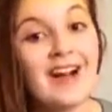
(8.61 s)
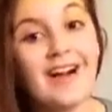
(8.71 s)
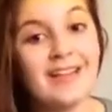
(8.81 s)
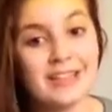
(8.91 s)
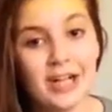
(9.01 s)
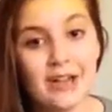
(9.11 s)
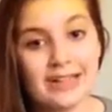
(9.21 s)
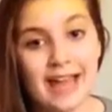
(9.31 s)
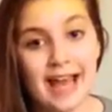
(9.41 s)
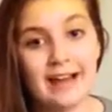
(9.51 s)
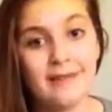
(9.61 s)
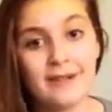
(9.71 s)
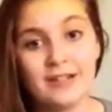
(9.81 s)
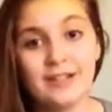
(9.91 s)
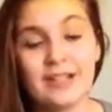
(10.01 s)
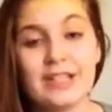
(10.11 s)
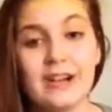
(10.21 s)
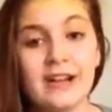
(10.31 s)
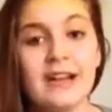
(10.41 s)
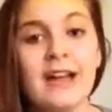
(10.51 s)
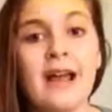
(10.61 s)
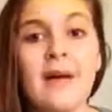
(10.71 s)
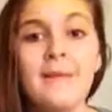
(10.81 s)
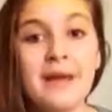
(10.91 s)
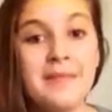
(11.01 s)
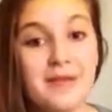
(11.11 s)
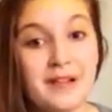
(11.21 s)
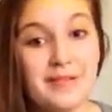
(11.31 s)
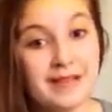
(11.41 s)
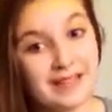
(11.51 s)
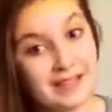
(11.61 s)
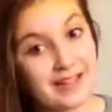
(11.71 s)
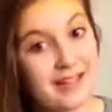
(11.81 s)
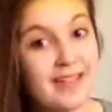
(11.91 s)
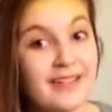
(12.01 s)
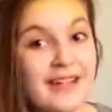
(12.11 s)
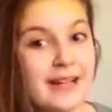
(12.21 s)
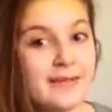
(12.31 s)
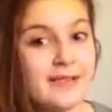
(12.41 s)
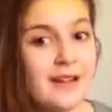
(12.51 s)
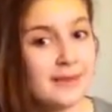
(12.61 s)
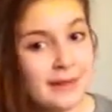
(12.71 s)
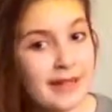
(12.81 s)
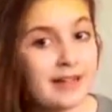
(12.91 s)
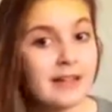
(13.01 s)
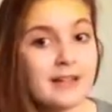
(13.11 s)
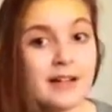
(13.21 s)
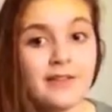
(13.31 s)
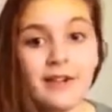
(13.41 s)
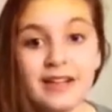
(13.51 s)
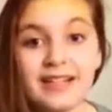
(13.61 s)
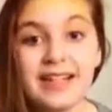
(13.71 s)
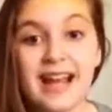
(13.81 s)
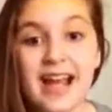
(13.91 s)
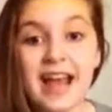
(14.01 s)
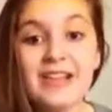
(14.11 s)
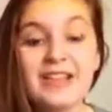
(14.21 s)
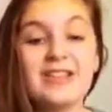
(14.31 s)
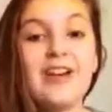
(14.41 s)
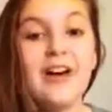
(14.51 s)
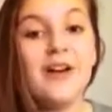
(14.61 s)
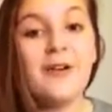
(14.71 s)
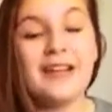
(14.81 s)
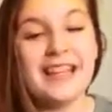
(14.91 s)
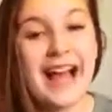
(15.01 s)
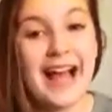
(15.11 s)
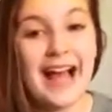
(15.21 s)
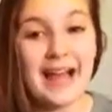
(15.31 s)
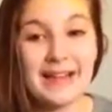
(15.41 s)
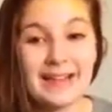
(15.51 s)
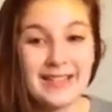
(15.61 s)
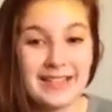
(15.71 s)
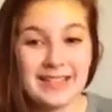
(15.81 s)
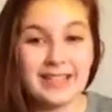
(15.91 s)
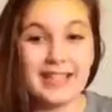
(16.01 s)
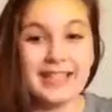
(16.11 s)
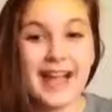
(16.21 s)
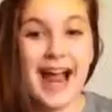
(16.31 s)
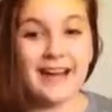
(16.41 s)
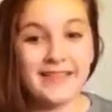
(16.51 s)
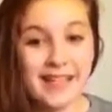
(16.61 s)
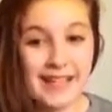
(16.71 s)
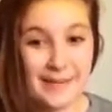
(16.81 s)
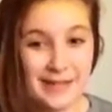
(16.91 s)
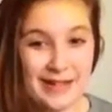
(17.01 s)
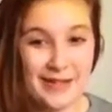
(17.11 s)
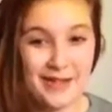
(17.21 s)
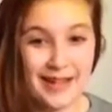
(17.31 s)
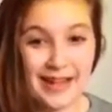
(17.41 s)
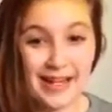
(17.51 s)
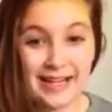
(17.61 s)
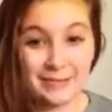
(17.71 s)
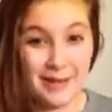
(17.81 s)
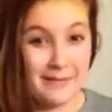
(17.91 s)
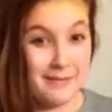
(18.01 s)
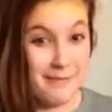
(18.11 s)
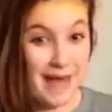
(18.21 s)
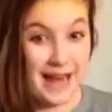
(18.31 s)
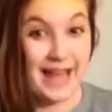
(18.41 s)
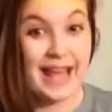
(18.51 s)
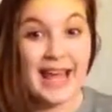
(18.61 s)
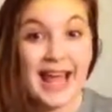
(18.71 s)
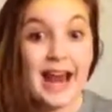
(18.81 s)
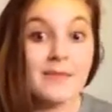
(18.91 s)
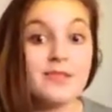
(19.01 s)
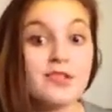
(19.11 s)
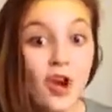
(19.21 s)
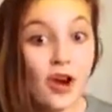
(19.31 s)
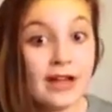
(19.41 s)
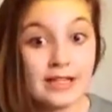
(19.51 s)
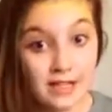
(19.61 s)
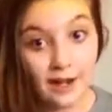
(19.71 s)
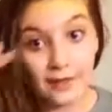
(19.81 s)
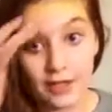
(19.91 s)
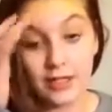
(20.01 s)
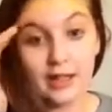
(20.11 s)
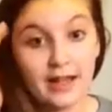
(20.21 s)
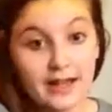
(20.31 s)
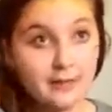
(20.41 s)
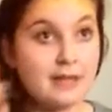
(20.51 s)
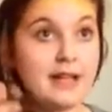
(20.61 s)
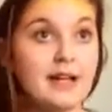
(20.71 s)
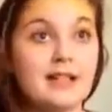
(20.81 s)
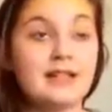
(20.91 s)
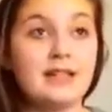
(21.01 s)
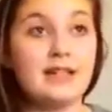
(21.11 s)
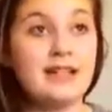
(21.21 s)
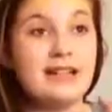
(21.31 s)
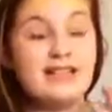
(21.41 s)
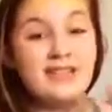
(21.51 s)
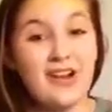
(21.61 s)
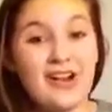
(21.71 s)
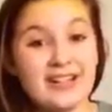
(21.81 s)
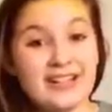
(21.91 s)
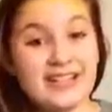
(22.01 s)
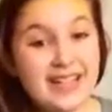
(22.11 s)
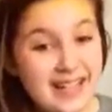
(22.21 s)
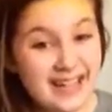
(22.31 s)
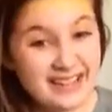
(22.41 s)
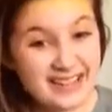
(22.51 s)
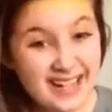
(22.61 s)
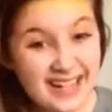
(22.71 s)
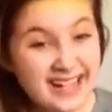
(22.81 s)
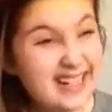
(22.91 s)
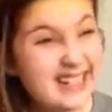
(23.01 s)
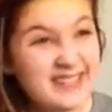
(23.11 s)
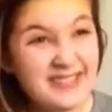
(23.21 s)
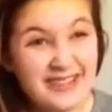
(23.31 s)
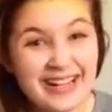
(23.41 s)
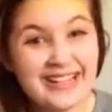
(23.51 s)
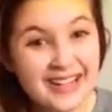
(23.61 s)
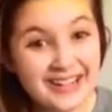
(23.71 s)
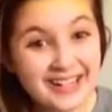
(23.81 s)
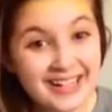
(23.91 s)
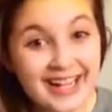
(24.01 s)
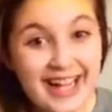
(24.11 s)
Holly Jolly tag, originally started by BeautyMiss33. I'm sorry that my hair is kind of crazy. So yeah, I can kind of see that I'm in a new setting. It's my bed, and I'm sorry it's not very good lighting because it is not sunny outside. It is quite dark.